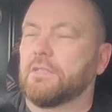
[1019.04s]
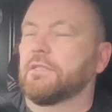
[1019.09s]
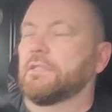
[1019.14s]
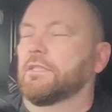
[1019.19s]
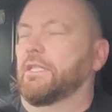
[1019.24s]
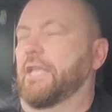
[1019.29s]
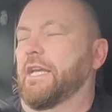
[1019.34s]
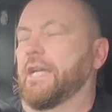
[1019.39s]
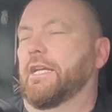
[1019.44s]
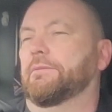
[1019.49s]

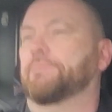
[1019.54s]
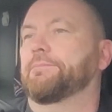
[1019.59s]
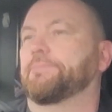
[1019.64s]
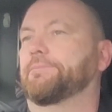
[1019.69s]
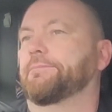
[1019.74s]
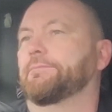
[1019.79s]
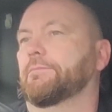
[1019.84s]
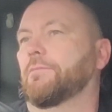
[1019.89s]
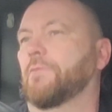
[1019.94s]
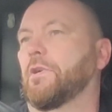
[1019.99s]
Yeah,
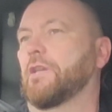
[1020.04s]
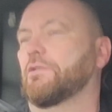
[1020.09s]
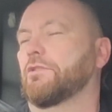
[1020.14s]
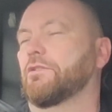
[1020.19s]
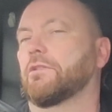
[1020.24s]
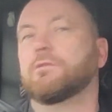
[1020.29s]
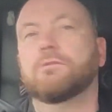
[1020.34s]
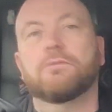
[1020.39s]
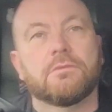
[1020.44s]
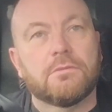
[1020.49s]
well,
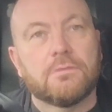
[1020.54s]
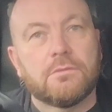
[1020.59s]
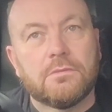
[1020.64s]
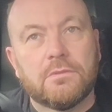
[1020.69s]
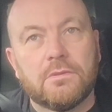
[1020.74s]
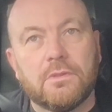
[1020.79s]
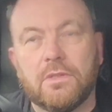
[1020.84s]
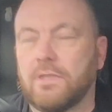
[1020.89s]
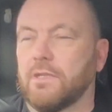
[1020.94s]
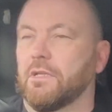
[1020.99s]

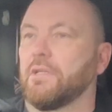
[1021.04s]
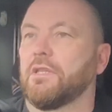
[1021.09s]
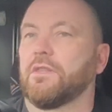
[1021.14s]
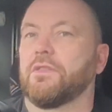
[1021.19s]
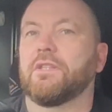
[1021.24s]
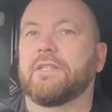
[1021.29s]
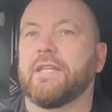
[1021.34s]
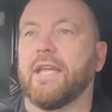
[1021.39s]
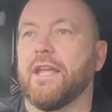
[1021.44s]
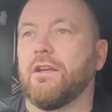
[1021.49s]
son,
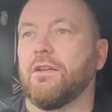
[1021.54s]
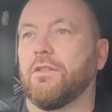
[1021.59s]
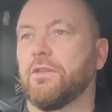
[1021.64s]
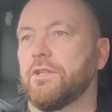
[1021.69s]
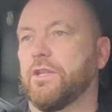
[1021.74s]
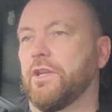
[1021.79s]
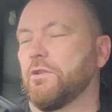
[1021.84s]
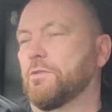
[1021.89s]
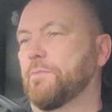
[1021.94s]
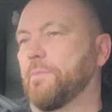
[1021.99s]
the date on the
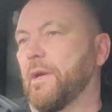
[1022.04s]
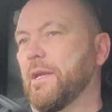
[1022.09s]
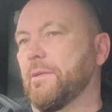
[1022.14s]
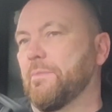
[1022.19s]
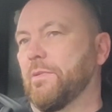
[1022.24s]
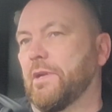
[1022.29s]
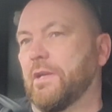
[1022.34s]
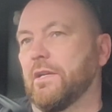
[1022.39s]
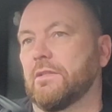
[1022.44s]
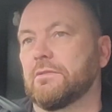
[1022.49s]

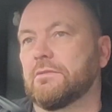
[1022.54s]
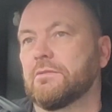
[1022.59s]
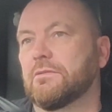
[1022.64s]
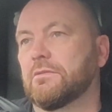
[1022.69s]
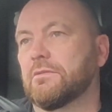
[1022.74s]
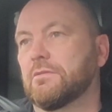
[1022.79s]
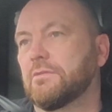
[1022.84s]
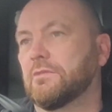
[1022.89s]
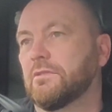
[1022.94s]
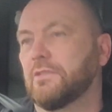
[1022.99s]
newspaper
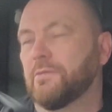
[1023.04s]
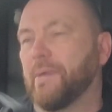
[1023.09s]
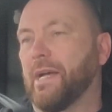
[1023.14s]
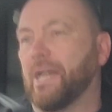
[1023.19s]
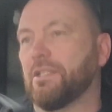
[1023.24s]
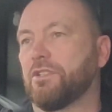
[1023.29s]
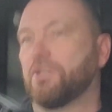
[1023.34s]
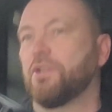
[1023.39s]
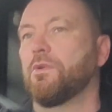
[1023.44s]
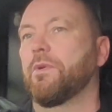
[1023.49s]
was
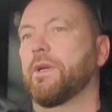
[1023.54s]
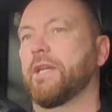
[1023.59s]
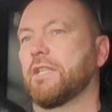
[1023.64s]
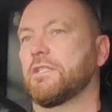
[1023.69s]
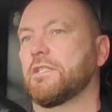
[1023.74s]
about 2 weeks